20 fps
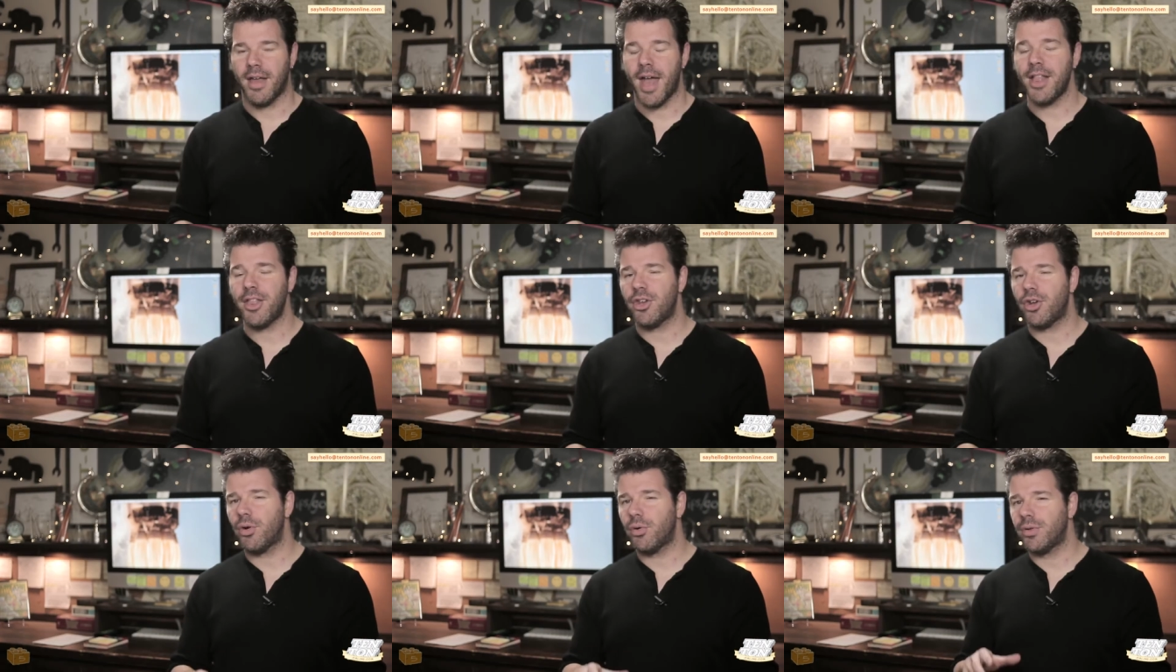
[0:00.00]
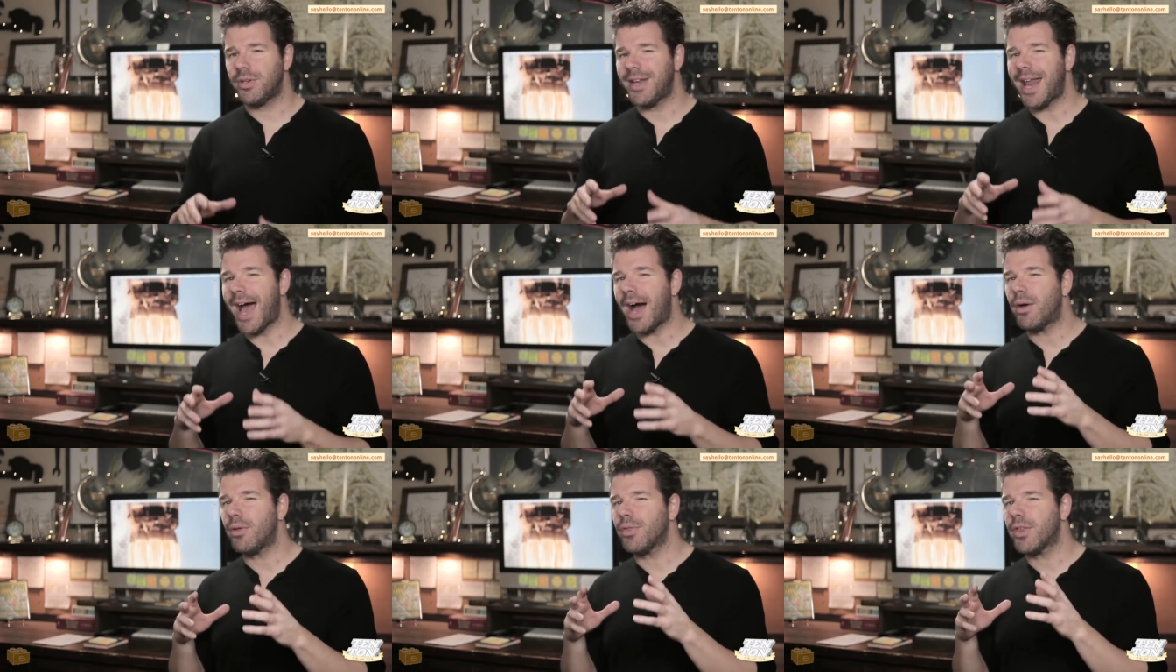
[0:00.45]
And you know,
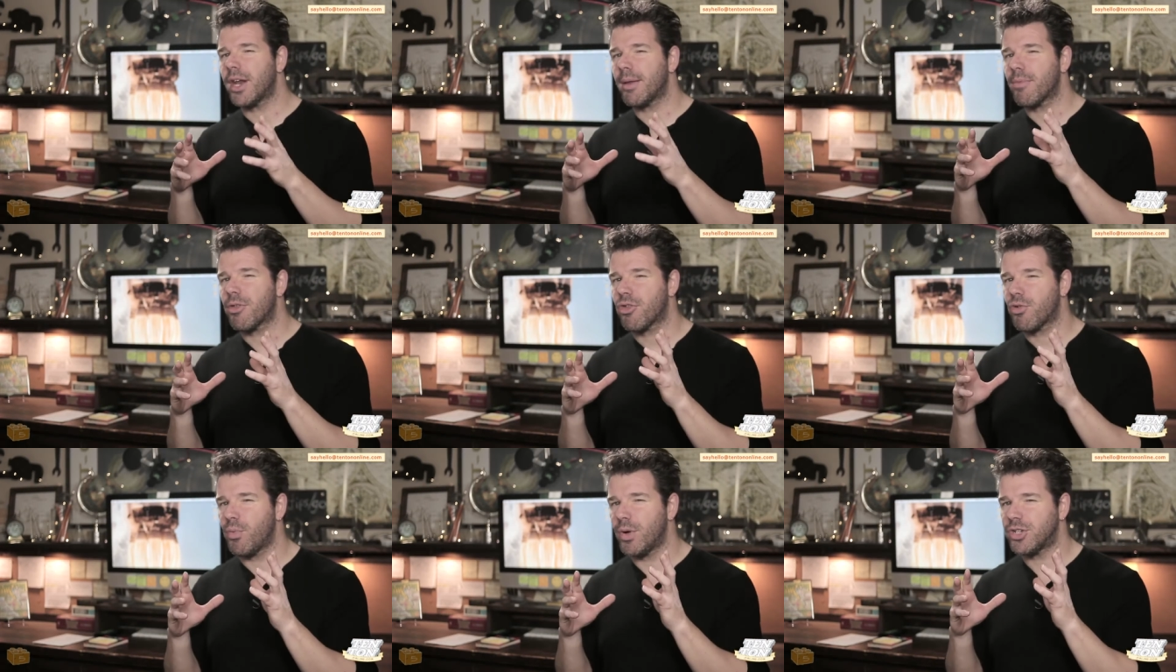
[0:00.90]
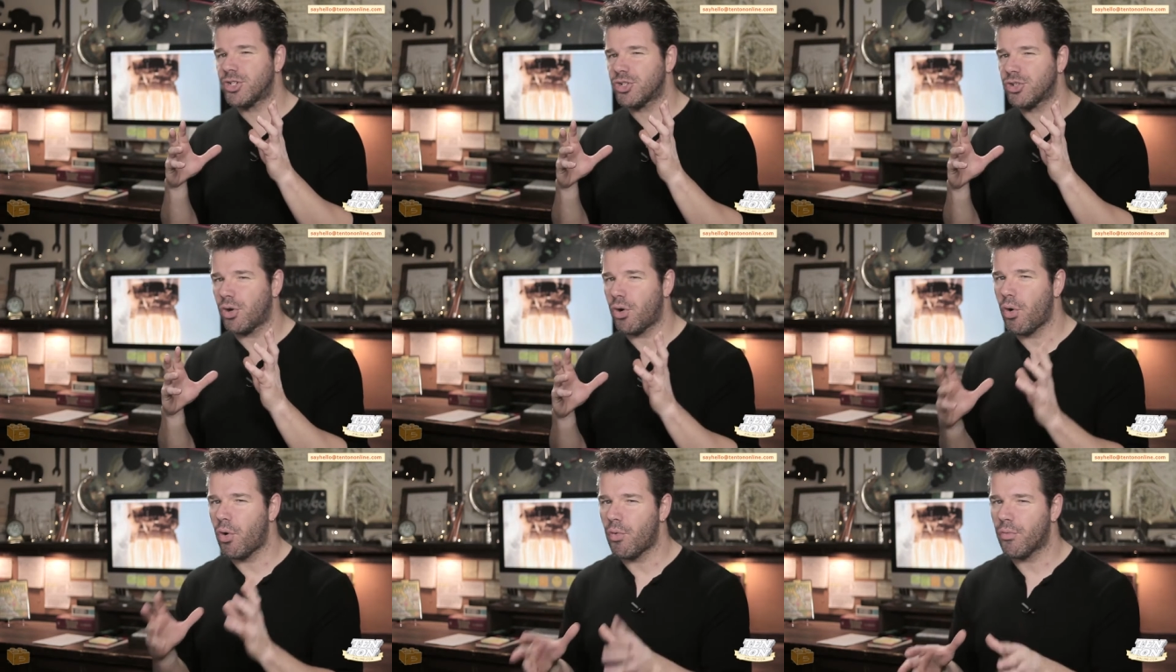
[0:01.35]
now that I'm
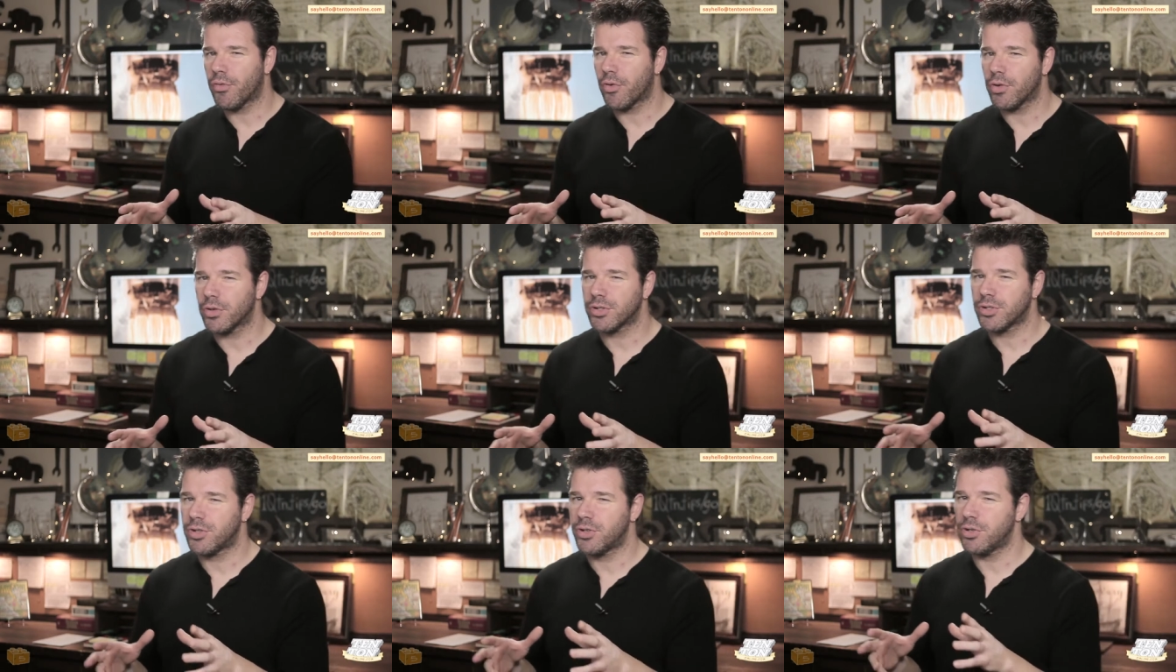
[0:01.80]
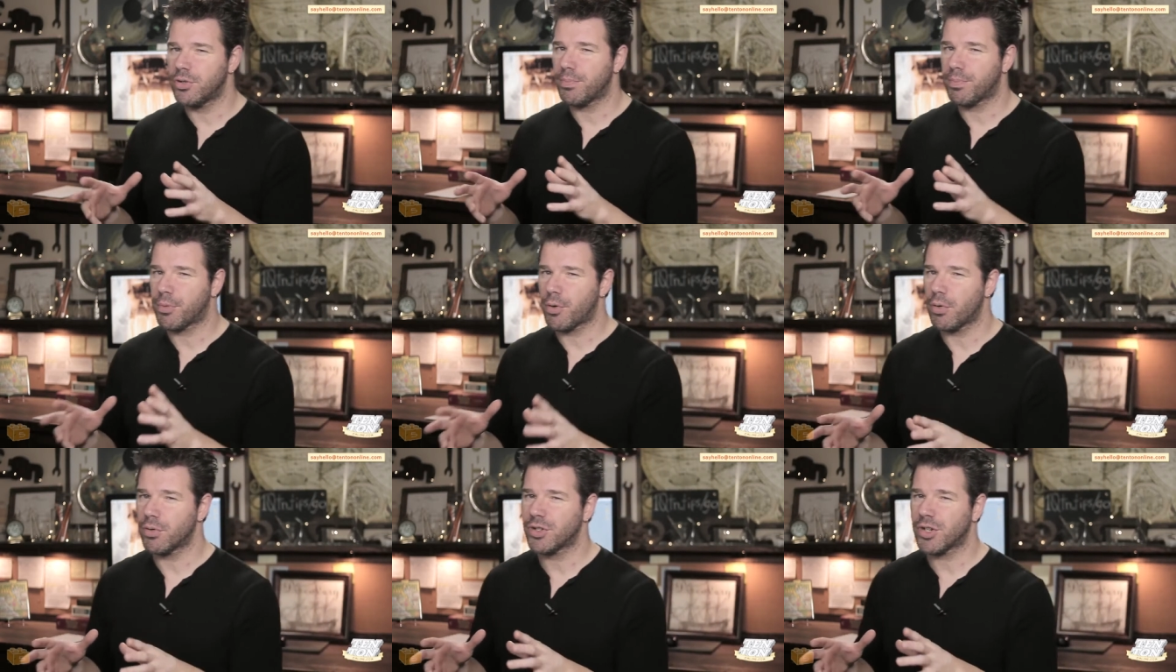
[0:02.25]
switched over to
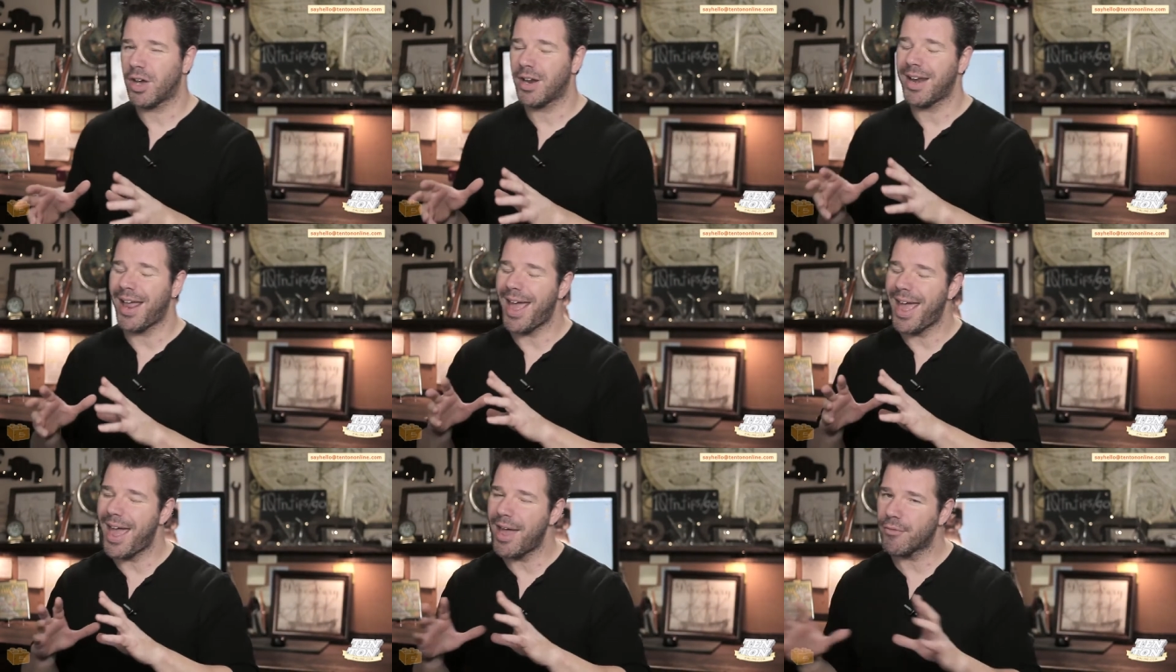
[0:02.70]
Proton,